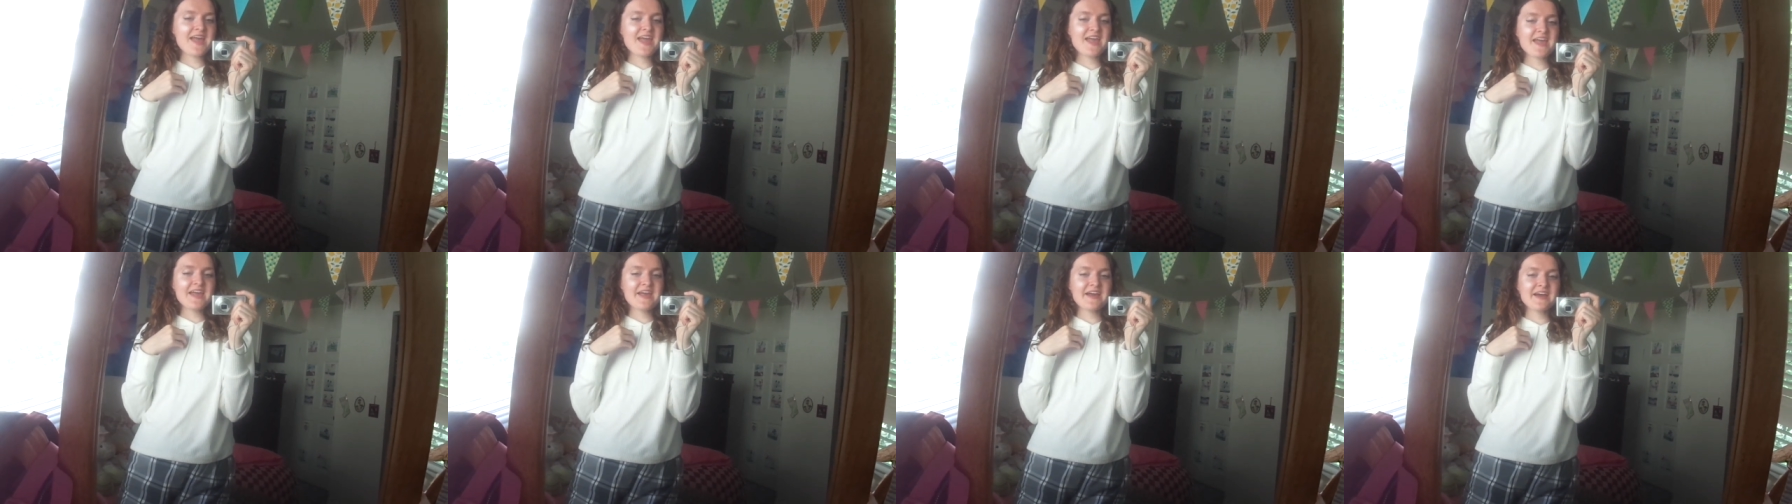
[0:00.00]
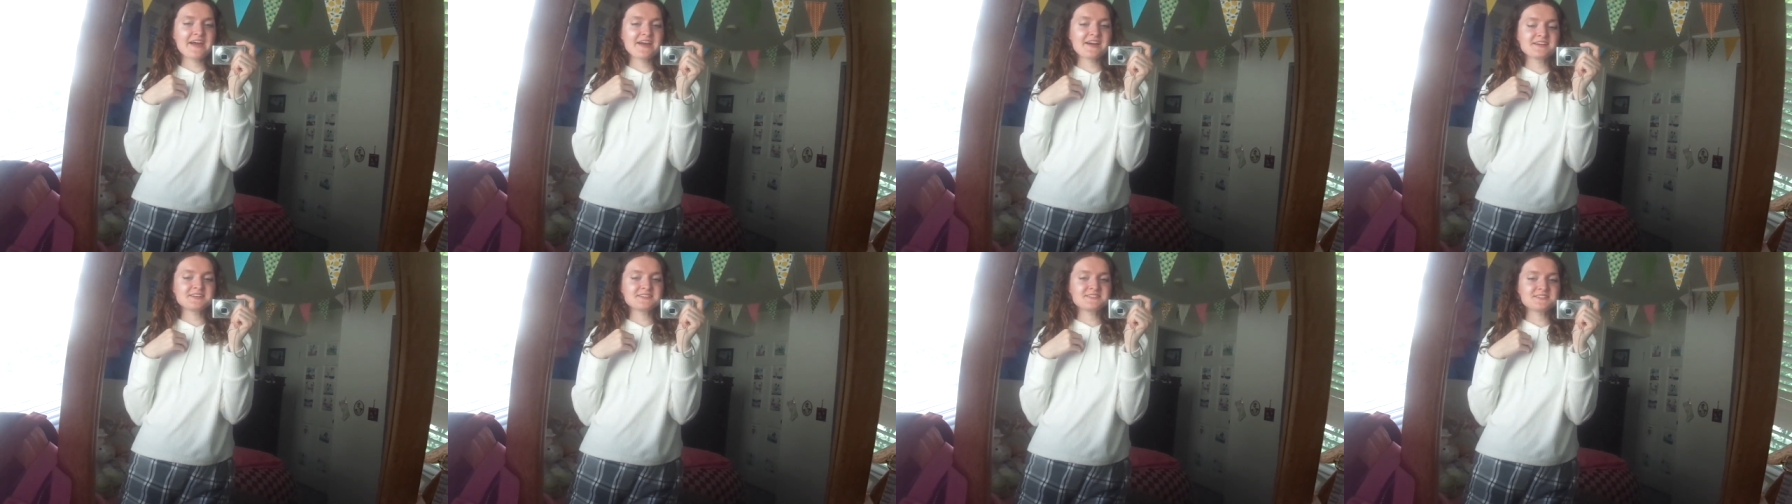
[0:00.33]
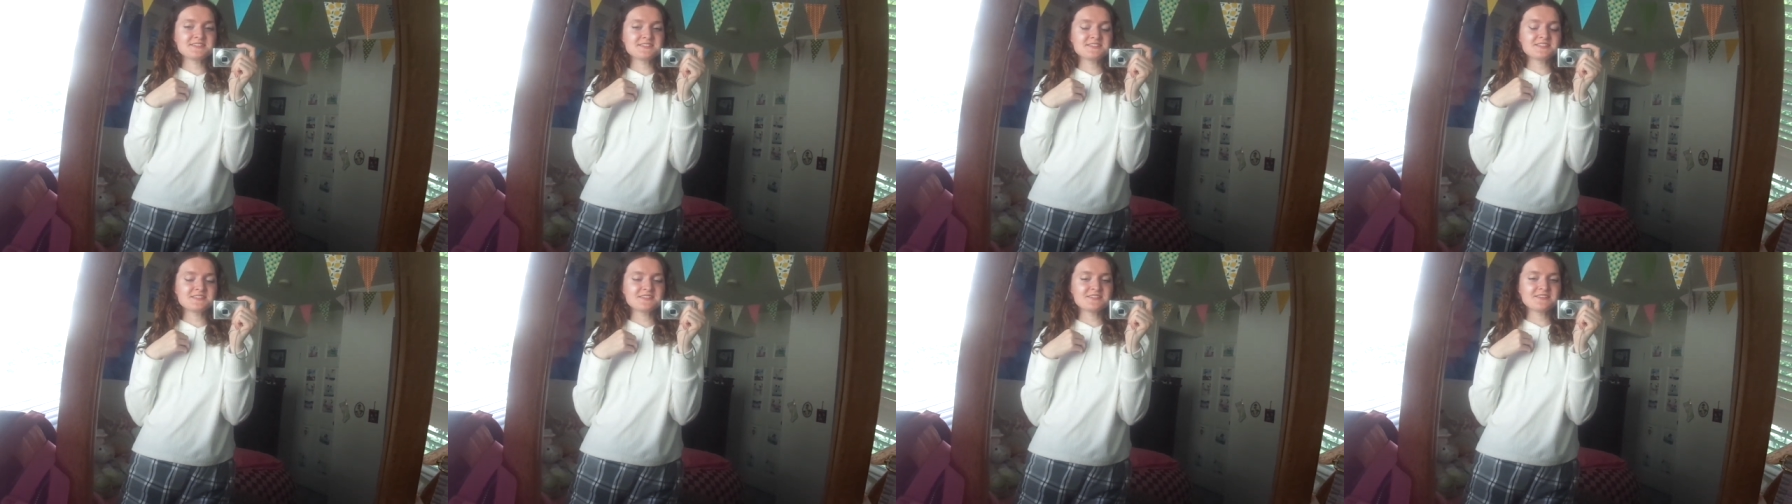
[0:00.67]
and
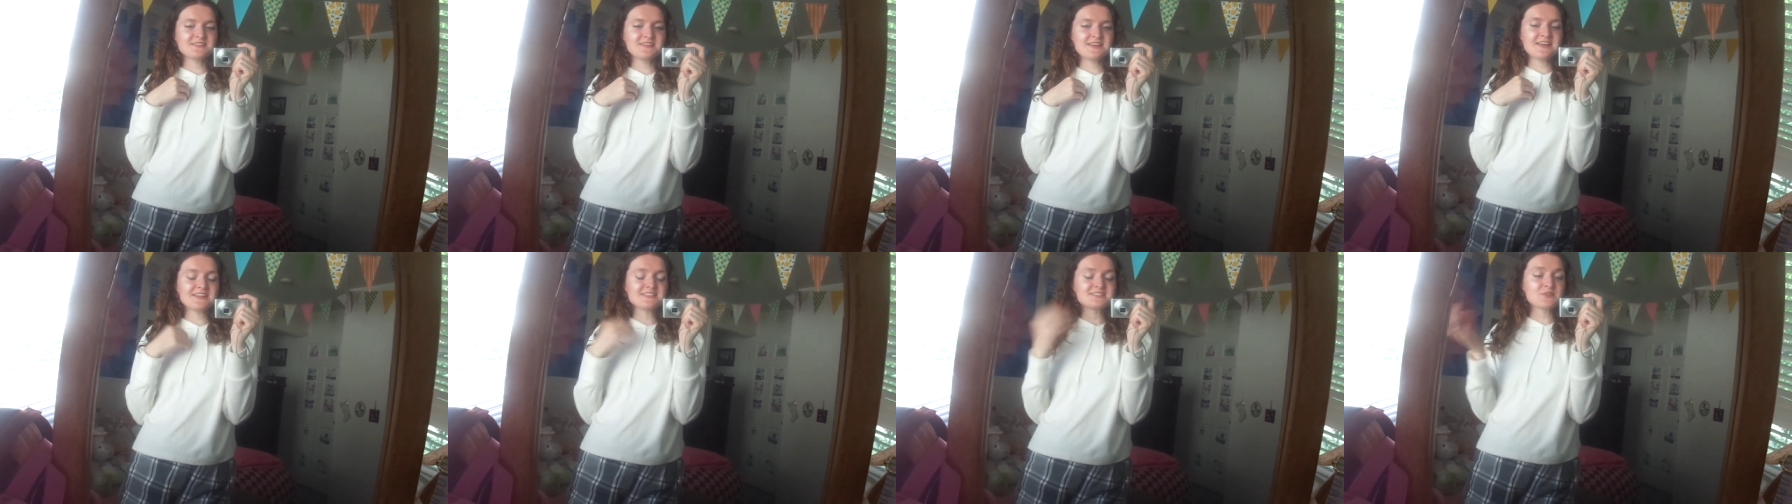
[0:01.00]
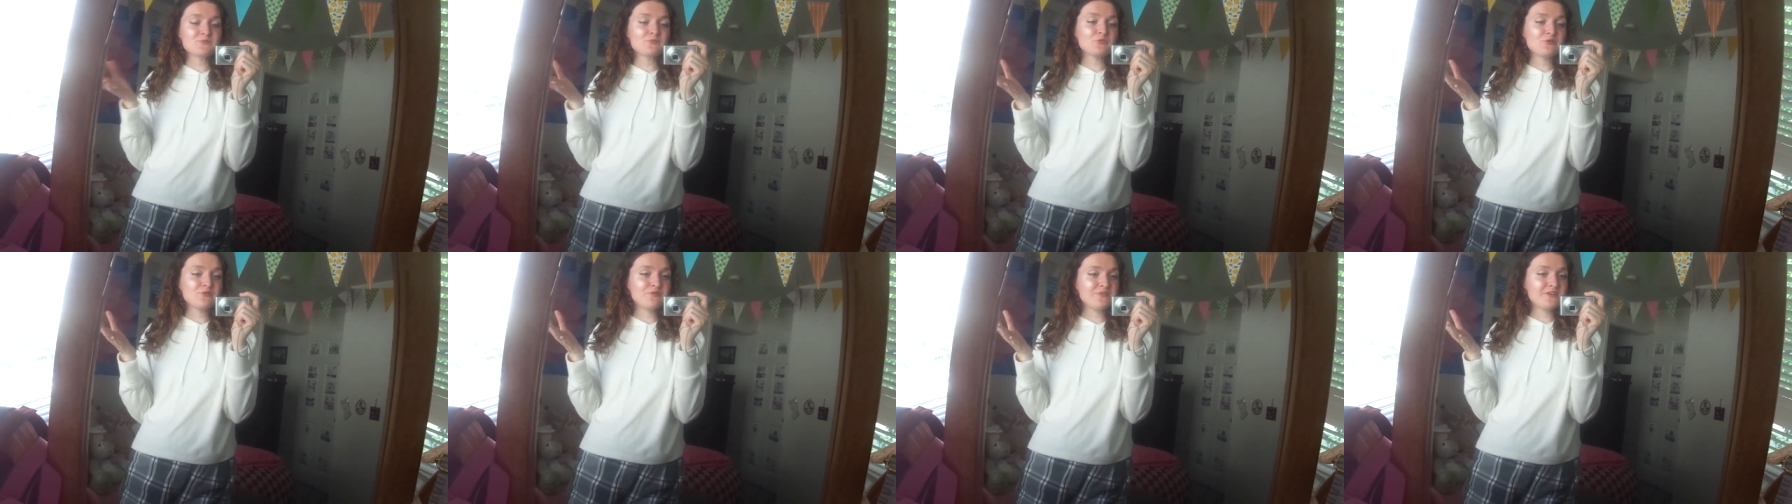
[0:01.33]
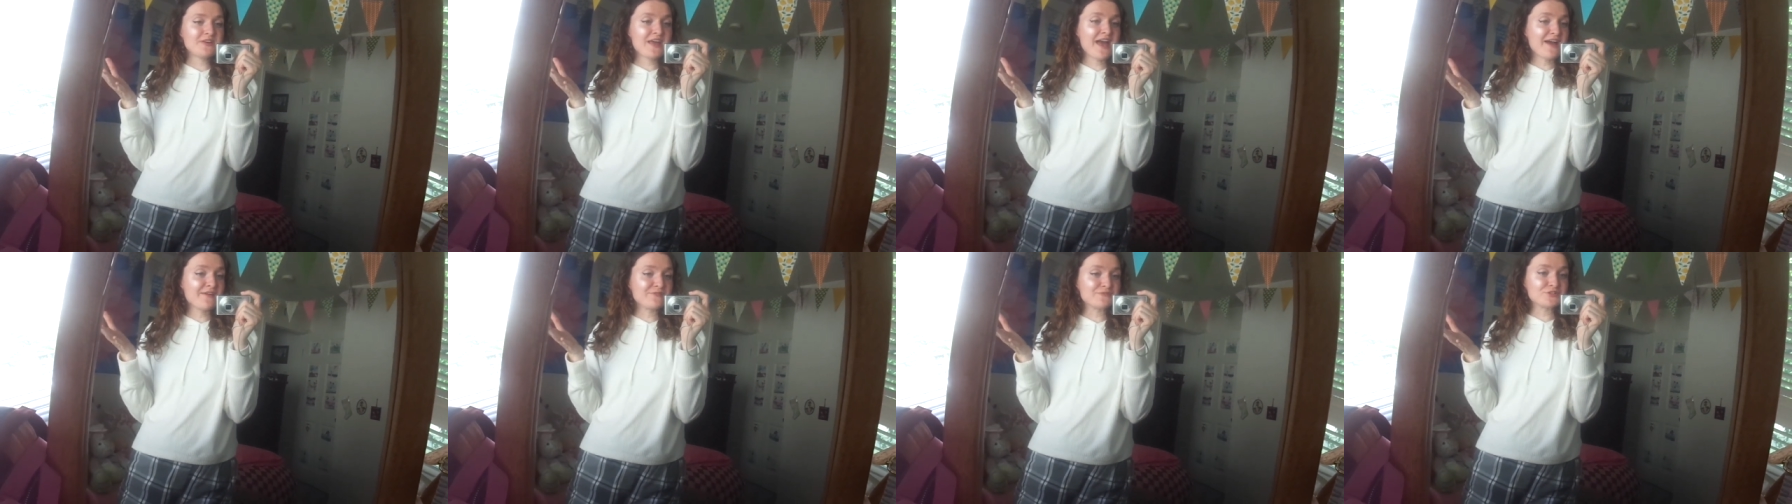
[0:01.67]
it's a movie
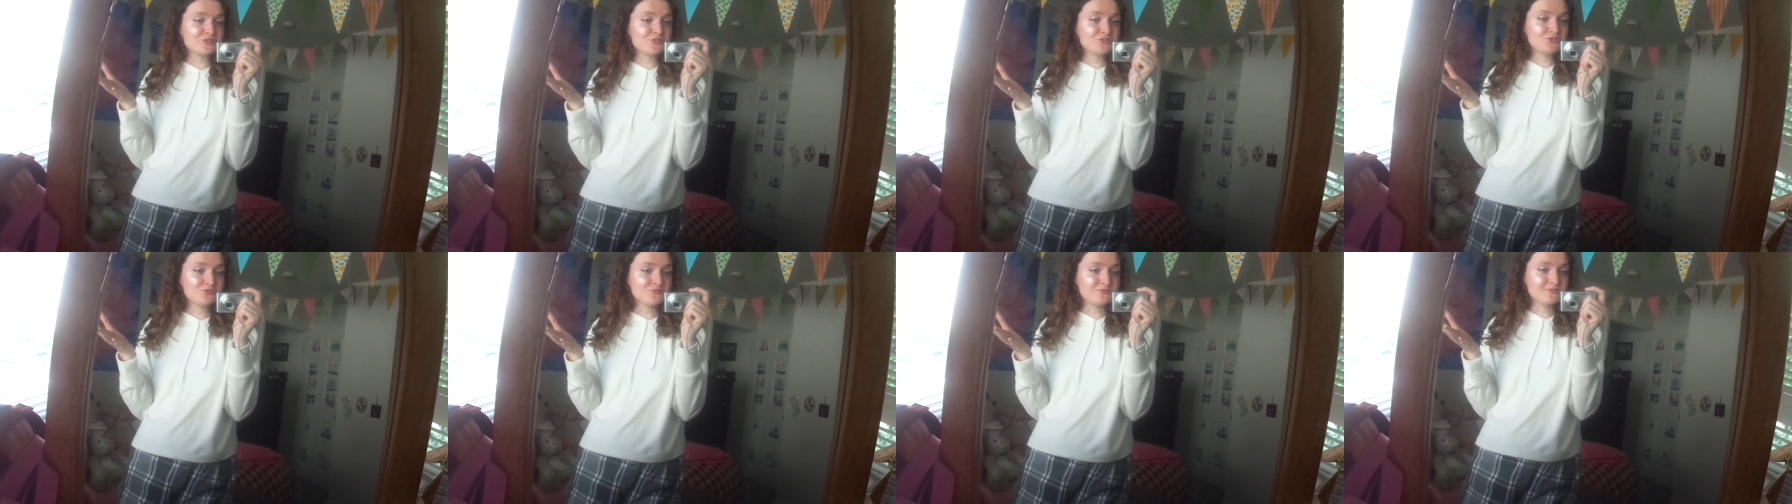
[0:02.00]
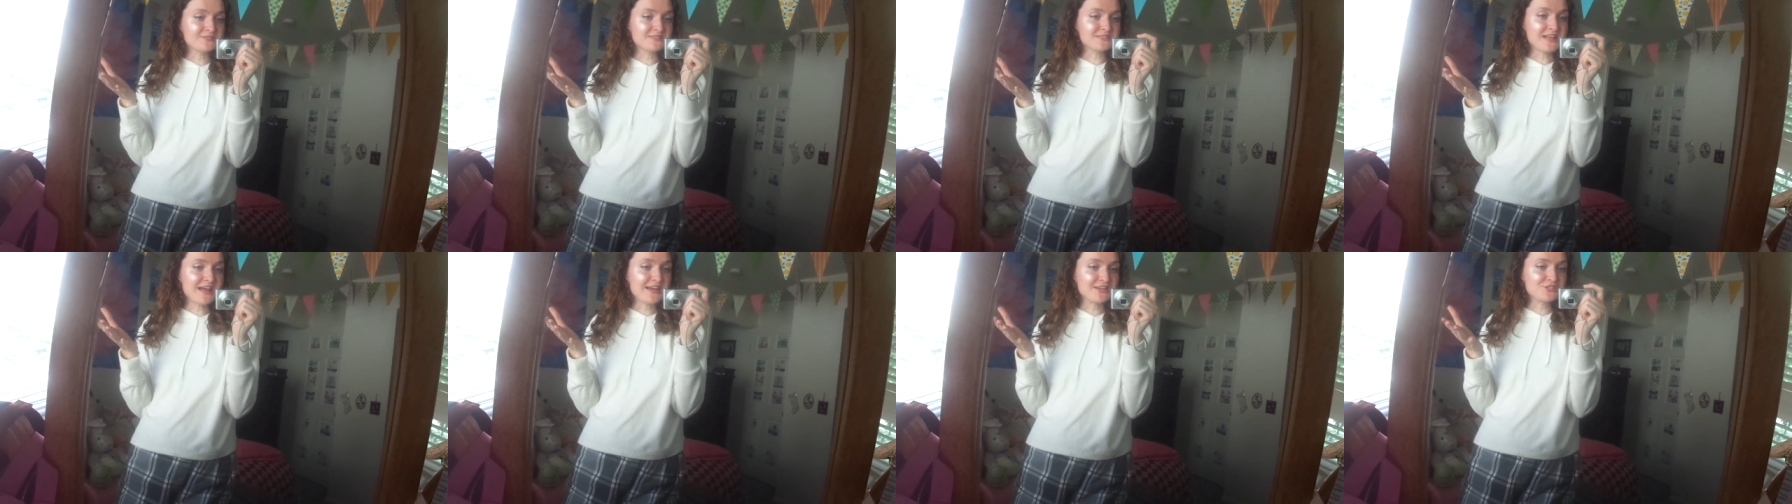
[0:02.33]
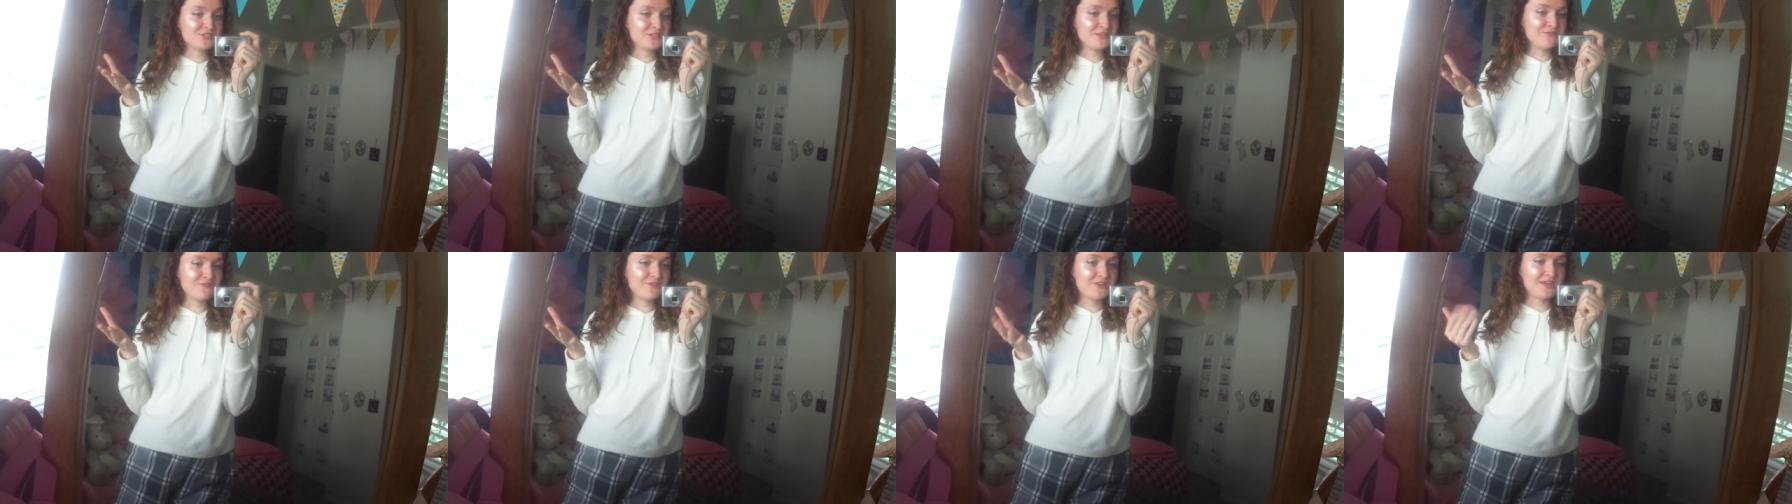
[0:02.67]
afternoon slash
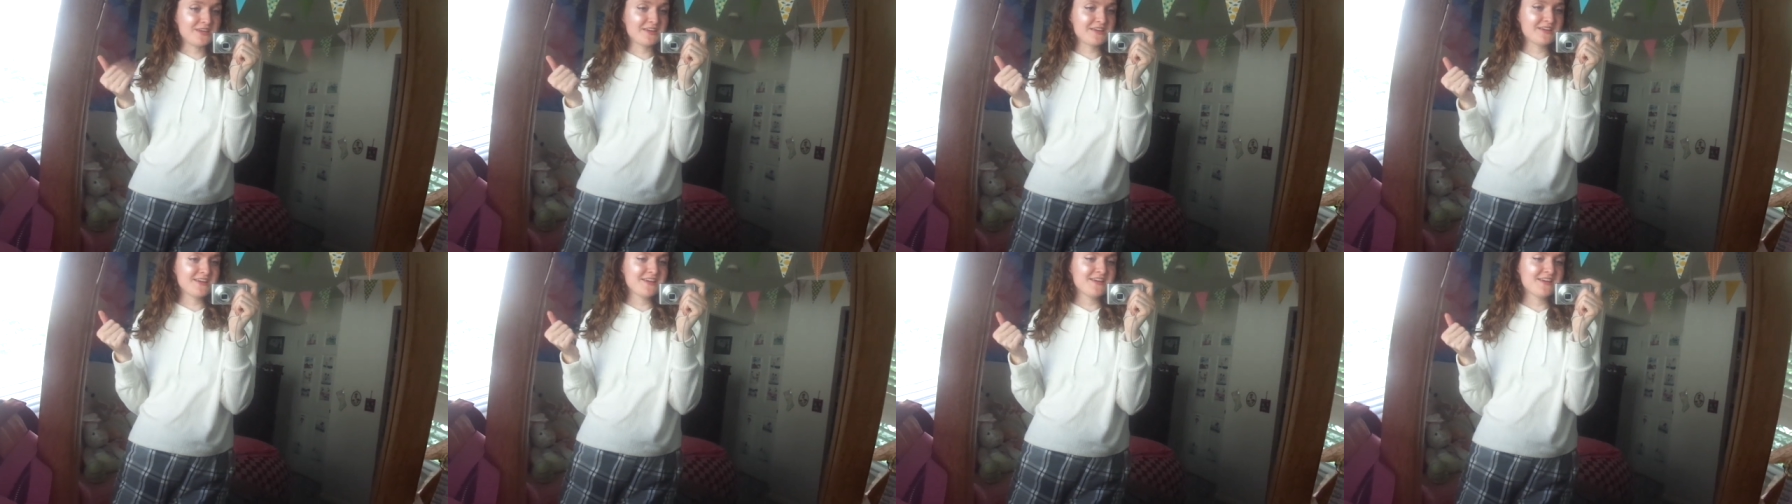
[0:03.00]
evening.